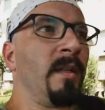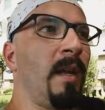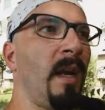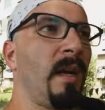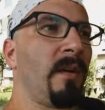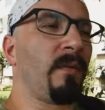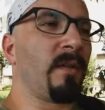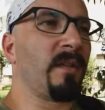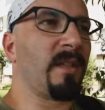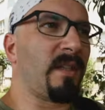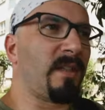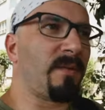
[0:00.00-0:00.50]

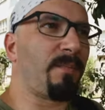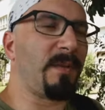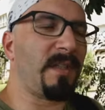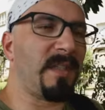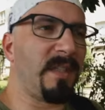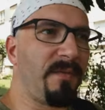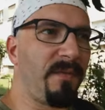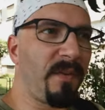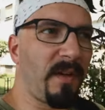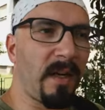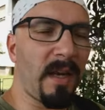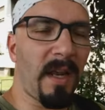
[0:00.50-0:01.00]
there was a
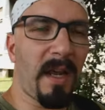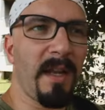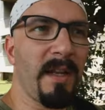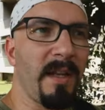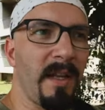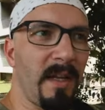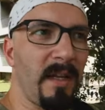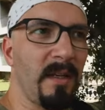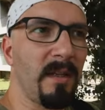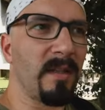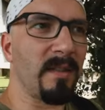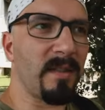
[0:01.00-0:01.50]
specific
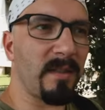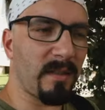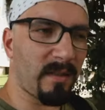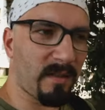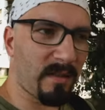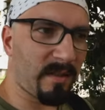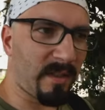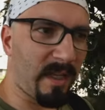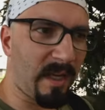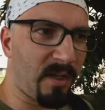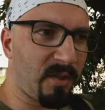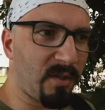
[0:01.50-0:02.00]
lady in the
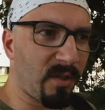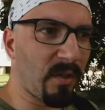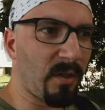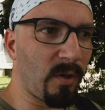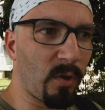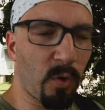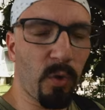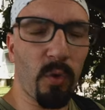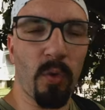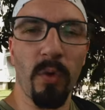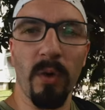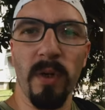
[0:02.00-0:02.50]
station
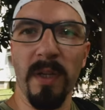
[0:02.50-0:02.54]
who